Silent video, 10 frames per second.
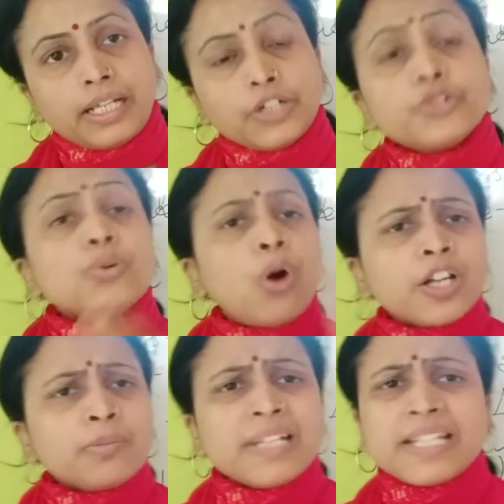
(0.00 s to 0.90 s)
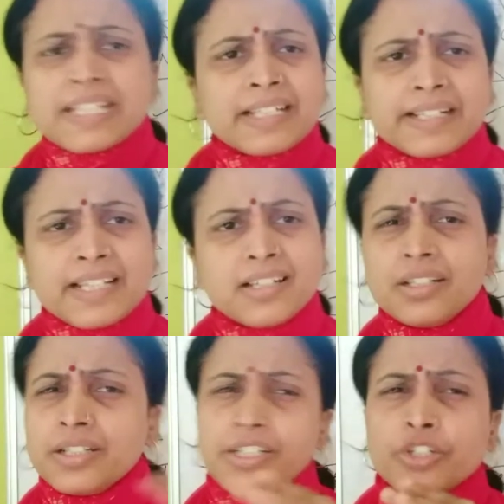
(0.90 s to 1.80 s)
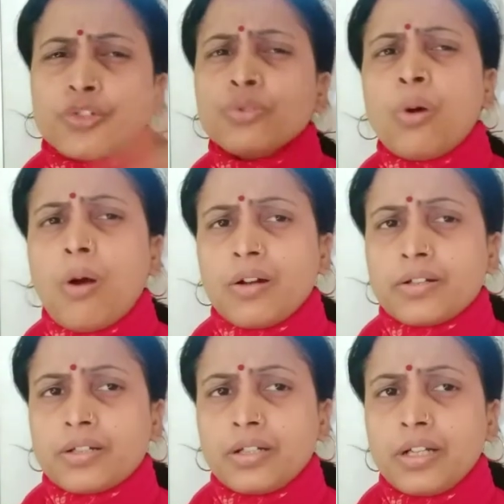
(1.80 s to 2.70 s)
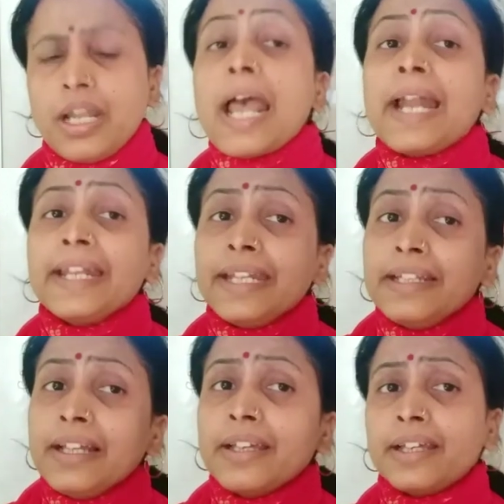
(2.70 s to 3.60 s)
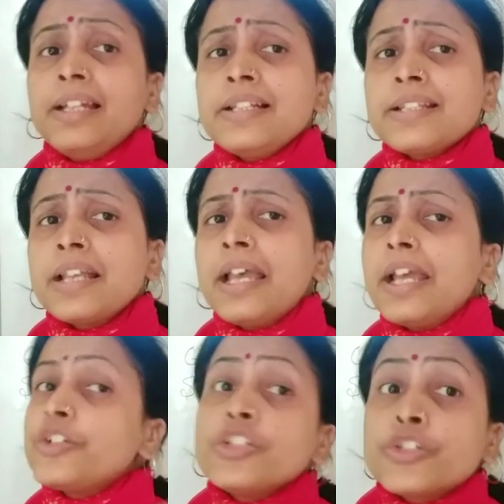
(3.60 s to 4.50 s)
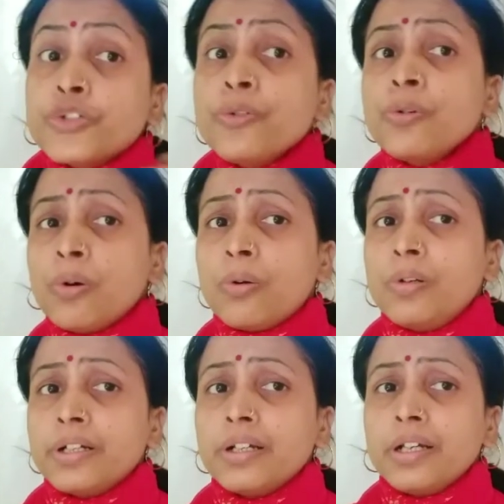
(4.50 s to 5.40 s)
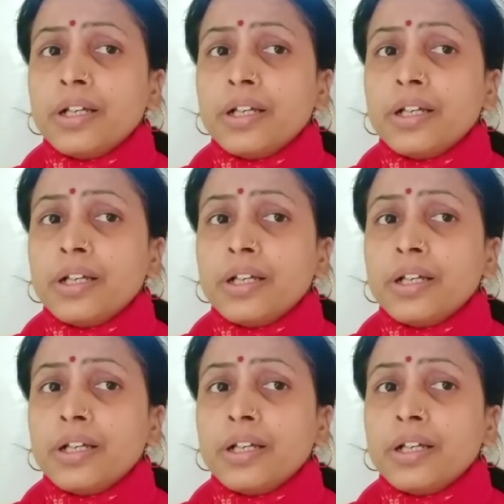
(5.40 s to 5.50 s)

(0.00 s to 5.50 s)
Too hot means in the desert it is too hot, and in the hills it is too cold.